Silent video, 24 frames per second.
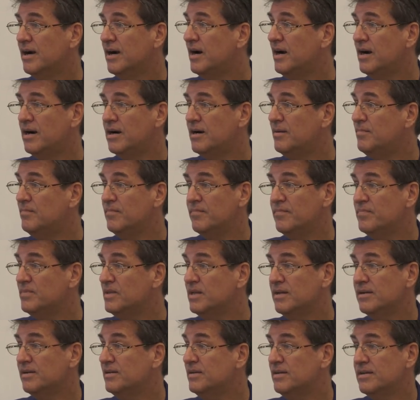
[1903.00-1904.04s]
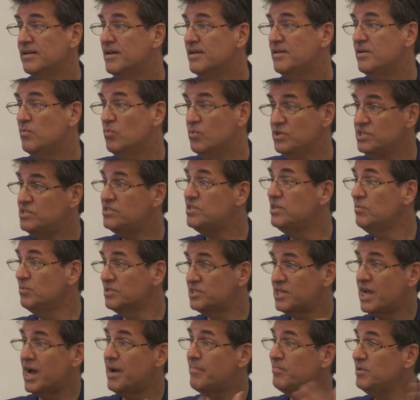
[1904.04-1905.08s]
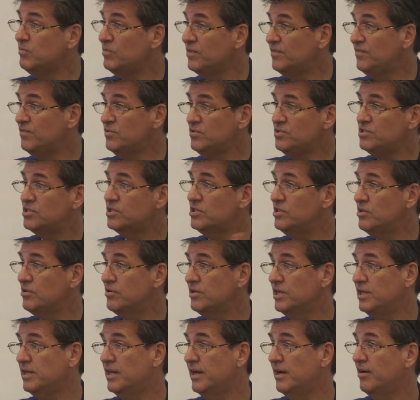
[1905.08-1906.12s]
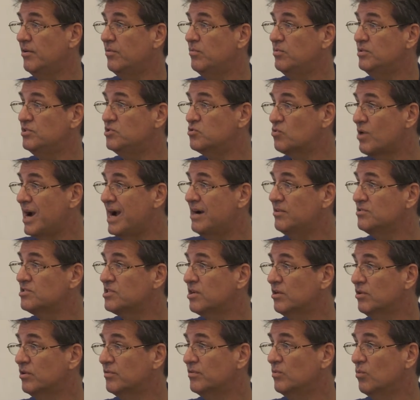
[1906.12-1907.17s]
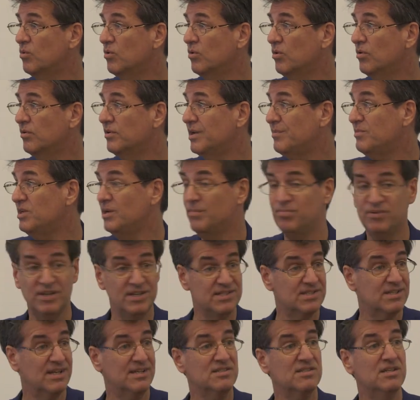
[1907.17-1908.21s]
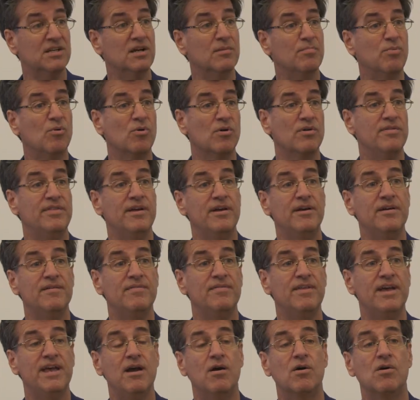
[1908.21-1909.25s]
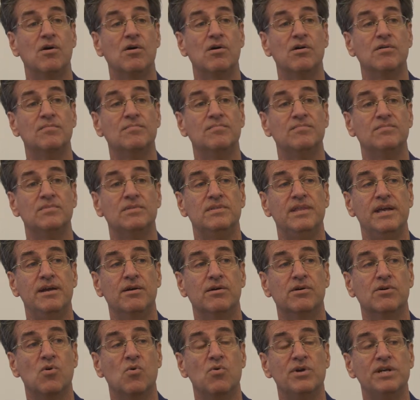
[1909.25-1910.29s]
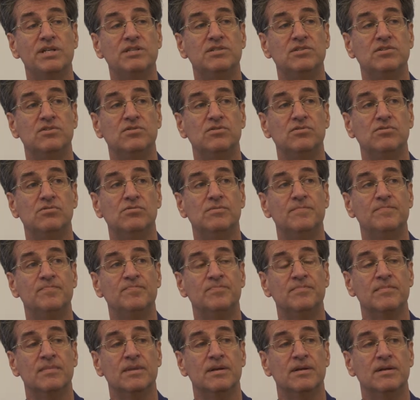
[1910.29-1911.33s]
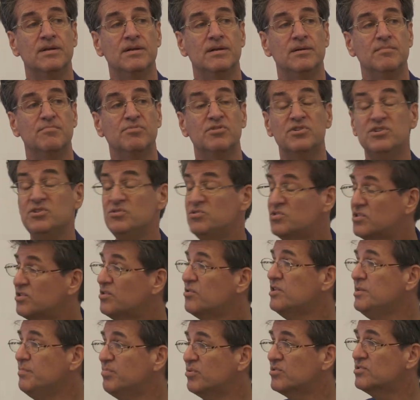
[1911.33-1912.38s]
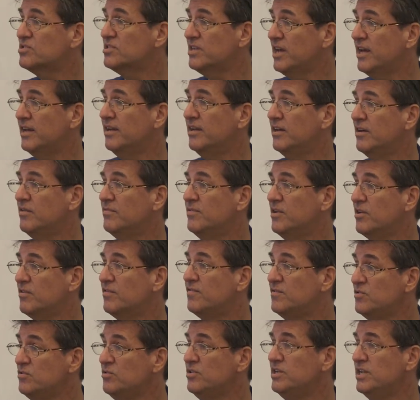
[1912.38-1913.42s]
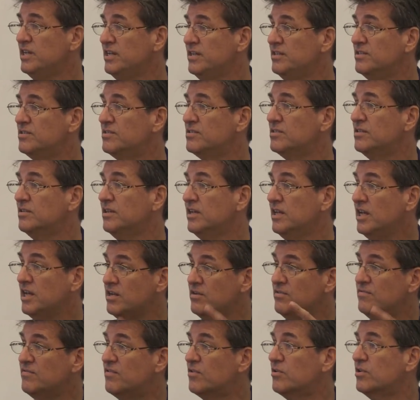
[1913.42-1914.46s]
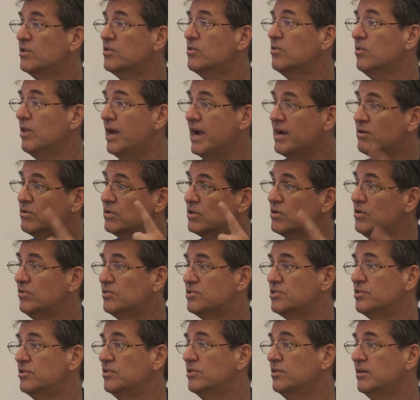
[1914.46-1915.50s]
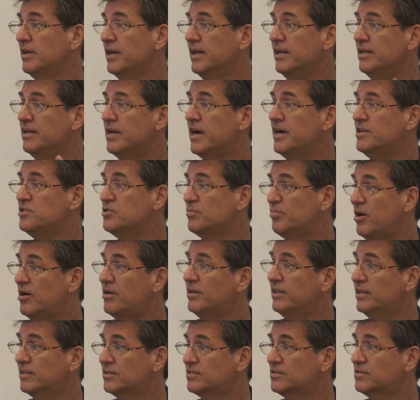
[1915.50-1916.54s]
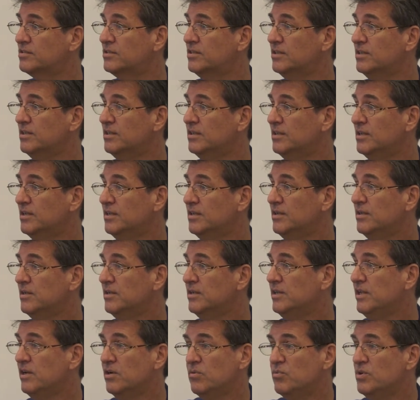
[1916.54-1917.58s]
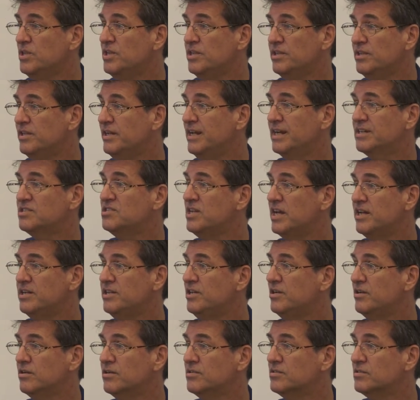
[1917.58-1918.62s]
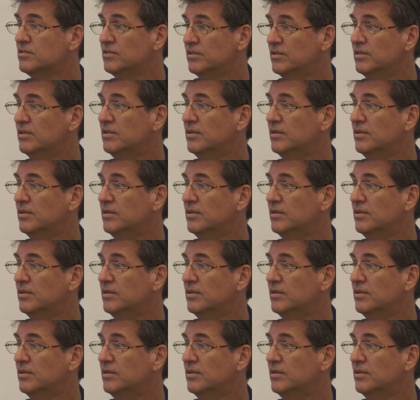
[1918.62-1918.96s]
um, we see what's happening with food security now, with droughts all over the world. I mean, a place like Singapore, they are, they are going to, produce 30% of their food needs in vertical agriculture and hydroponics you know, within the next 10 years.